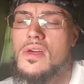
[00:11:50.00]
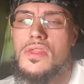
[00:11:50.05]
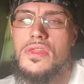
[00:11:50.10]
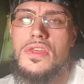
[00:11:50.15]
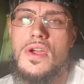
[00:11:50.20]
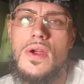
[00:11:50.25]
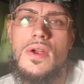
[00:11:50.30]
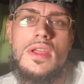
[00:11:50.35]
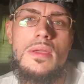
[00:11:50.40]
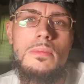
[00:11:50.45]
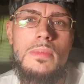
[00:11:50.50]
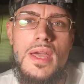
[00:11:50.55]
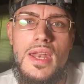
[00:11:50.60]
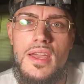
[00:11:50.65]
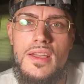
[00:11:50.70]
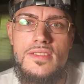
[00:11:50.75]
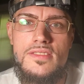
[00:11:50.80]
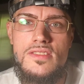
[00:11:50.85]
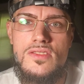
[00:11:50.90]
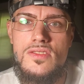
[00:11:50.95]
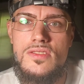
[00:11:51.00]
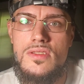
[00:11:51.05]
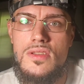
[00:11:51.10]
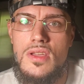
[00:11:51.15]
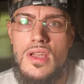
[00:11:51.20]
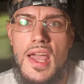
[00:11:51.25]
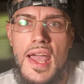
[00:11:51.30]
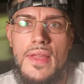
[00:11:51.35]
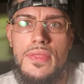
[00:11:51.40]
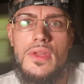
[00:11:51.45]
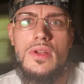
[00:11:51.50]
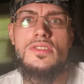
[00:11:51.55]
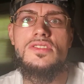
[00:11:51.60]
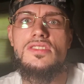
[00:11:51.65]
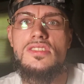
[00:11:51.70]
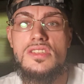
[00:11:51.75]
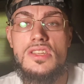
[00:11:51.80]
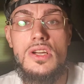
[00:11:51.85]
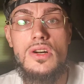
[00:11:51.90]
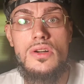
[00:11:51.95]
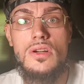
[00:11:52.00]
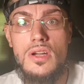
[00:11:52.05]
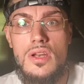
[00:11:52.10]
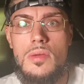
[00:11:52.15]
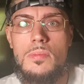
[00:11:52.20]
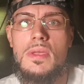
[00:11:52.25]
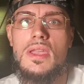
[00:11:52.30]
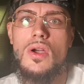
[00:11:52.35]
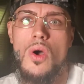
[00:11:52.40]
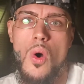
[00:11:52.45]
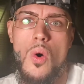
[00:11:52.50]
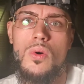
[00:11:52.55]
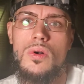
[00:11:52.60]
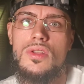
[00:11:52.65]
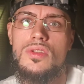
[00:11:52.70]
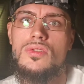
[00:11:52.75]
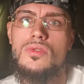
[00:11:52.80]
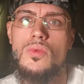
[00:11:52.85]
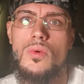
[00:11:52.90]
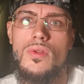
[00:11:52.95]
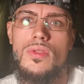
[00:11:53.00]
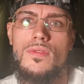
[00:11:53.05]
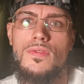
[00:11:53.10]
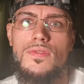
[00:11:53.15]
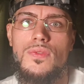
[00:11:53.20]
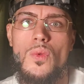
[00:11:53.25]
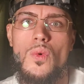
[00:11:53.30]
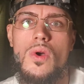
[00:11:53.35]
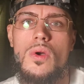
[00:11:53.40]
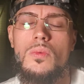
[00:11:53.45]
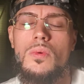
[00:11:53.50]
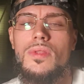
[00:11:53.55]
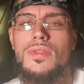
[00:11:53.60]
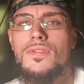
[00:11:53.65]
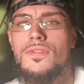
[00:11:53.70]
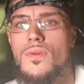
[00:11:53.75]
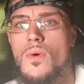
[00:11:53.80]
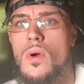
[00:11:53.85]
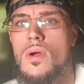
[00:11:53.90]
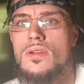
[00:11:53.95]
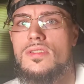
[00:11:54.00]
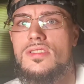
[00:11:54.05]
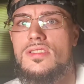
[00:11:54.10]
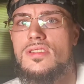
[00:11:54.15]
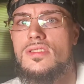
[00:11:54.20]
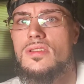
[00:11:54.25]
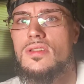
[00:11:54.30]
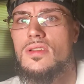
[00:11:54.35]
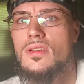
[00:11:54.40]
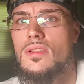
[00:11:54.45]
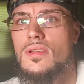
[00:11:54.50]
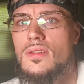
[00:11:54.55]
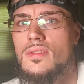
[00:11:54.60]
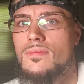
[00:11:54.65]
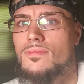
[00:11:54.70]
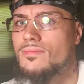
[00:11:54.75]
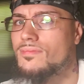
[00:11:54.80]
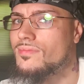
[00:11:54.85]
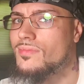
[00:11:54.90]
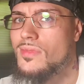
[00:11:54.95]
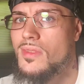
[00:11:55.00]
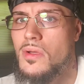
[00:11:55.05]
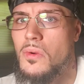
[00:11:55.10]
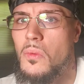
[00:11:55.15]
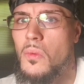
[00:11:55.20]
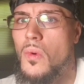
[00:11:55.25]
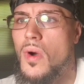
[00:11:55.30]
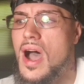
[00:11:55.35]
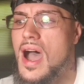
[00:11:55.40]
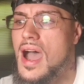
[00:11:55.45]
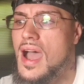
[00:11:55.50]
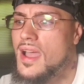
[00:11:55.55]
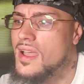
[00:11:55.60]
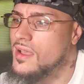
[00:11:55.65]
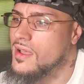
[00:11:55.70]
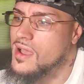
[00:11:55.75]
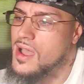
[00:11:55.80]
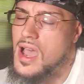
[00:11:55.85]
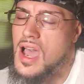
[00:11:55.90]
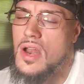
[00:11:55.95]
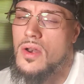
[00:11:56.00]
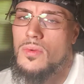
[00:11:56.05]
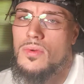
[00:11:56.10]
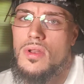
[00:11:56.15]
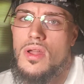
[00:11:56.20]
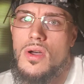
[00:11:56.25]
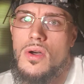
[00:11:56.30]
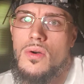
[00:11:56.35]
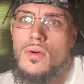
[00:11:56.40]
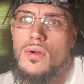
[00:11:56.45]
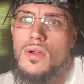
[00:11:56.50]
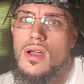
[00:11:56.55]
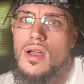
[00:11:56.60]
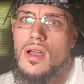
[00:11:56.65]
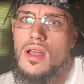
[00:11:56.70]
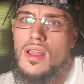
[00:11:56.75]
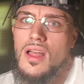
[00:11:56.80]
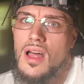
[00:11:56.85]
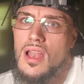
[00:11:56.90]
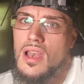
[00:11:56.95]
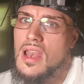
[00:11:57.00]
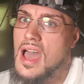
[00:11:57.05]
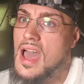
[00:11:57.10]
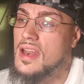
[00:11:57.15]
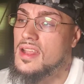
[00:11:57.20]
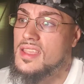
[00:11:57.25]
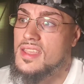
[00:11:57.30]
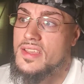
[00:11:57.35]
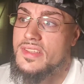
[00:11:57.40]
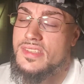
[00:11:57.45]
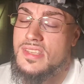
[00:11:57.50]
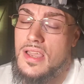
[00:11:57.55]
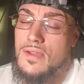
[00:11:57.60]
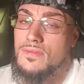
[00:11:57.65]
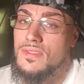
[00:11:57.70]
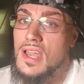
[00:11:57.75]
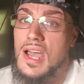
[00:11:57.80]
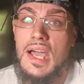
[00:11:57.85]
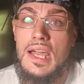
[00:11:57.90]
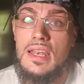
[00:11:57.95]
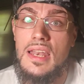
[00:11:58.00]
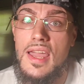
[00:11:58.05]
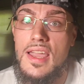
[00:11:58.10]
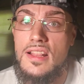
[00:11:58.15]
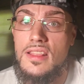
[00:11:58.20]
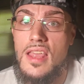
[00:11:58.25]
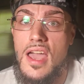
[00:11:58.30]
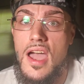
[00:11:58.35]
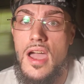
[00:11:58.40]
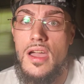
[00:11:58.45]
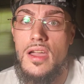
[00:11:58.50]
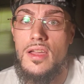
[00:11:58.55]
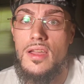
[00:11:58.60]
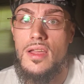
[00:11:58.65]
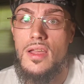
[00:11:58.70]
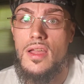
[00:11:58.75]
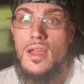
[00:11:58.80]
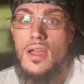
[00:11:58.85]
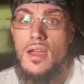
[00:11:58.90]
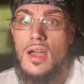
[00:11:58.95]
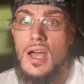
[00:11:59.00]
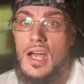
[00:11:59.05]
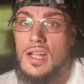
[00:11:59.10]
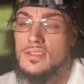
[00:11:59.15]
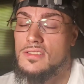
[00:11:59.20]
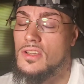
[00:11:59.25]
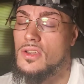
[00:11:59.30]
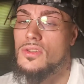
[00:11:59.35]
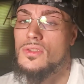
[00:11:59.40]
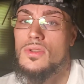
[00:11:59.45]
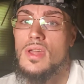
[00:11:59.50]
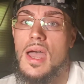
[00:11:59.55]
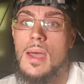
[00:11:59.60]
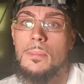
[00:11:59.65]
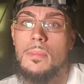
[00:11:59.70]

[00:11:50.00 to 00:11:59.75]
30 minutes and they're still gonna be holding you on the floor with force. Why? I don't know. A lot of kids have died like that. I'll tell you that